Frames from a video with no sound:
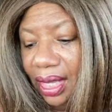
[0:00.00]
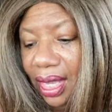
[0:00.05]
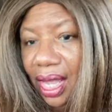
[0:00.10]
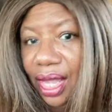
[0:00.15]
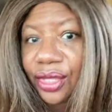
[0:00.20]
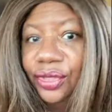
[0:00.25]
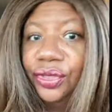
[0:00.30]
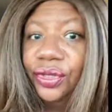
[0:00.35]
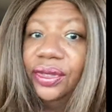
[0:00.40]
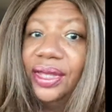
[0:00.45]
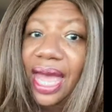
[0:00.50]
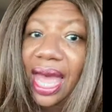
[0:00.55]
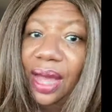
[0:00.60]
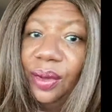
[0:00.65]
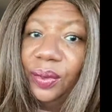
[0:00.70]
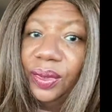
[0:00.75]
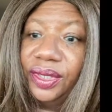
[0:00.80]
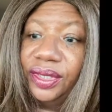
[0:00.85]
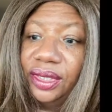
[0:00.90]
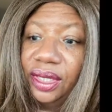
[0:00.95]
So that
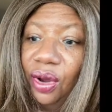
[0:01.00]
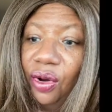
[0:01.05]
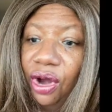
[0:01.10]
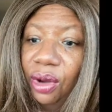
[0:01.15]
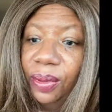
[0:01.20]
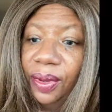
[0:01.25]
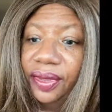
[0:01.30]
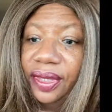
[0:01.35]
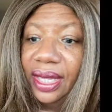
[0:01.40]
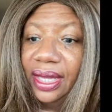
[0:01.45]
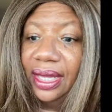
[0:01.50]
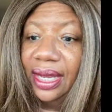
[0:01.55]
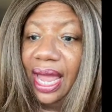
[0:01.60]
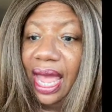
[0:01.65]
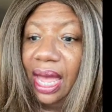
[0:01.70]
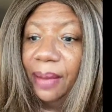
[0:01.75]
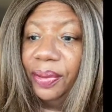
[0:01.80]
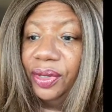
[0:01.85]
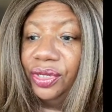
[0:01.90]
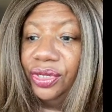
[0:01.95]
was the horrible thing that
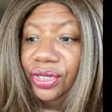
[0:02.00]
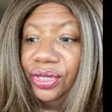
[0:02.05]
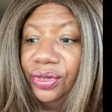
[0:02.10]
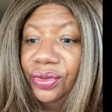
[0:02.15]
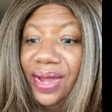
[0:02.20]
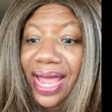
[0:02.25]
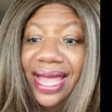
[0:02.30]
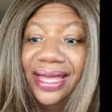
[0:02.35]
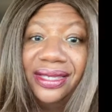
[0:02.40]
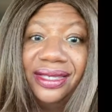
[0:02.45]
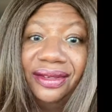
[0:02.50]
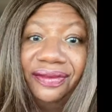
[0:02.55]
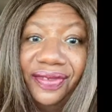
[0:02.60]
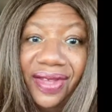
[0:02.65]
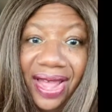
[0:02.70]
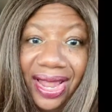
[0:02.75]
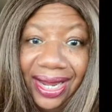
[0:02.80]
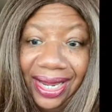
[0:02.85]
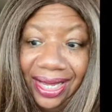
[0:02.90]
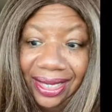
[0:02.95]
happened to
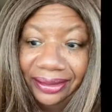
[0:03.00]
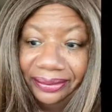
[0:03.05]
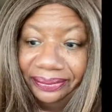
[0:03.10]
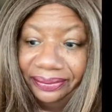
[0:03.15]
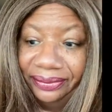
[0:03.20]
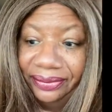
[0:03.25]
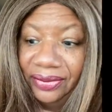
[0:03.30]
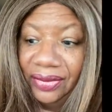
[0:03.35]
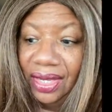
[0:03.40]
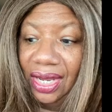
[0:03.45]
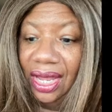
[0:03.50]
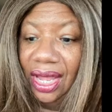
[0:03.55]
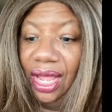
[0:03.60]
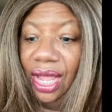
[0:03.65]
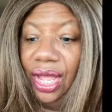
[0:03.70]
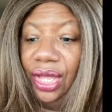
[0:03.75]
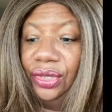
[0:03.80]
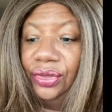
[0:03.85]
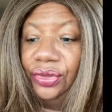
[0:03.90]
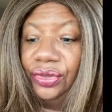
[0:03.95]
Estefania.
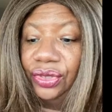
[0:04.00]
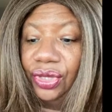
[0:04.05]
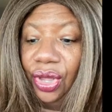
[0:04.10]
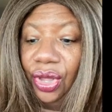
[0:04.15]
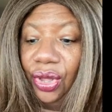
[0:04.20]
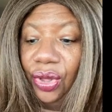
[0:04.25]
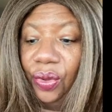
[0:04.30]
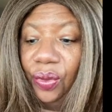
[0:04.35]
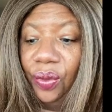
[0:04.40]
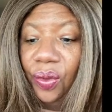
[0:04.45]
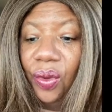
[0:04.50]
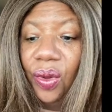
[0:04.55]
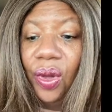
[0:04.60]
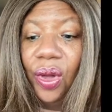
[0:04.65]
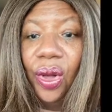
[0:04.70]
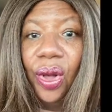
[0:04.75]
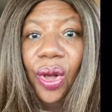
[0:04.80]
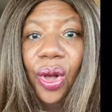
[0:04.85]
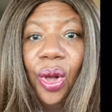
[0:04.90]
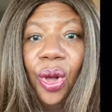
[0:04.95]
So
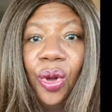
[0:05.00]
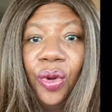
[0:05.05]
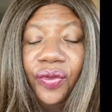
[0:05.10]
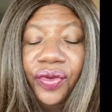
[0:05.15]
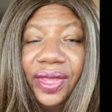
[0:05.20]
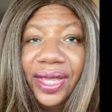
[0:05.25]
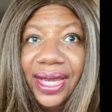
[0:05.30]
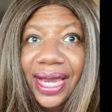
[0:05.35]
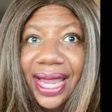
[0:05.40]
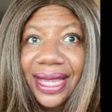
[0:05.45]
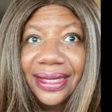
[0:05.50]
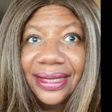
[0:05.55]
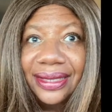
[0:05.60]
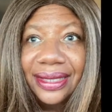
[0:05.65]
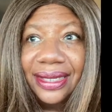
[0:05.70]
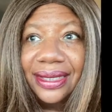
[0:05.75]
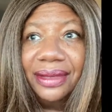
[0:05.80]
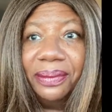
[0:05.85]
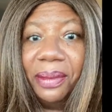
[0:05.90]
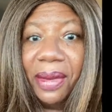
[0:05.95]
over the next
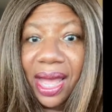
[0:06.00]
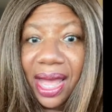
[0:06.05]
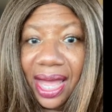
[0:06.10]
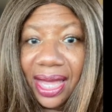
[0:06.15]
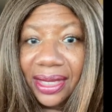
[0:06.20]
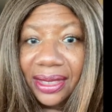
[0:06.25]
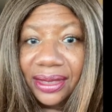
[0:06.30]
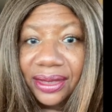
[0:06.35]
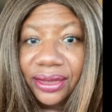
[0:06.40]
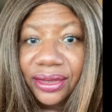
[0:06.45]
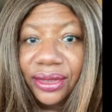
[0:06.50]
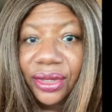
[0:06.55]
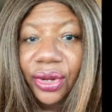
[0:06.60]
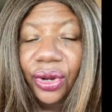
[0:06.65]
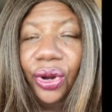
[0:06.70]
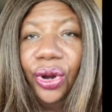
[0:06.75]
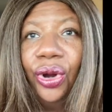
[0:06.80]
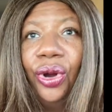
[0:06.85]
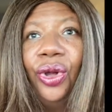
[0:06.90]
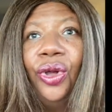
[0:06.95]
six months,
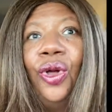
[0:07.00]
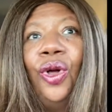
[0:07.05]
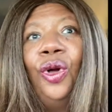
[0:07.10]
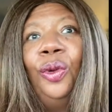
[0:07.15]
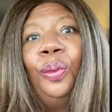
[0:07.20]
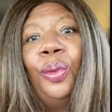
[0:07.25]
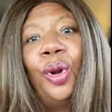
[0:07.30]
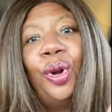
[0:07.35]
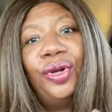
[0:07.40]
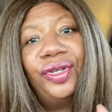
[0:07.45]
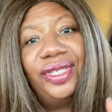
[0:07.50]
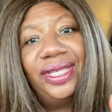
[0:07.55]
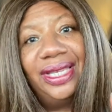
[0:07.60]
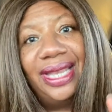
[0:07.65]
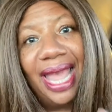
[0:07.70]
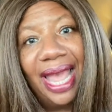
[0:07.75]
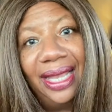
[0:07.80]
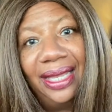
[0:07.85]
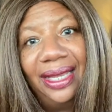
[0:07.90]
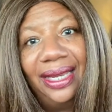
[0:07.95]
her whole
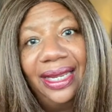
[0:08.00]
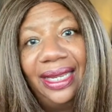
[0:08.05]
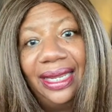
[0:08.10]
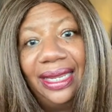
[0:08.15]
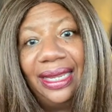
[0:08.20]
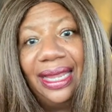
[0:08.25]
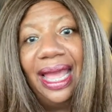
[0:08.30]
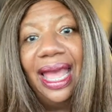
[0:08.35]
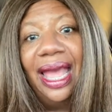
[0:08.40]
personality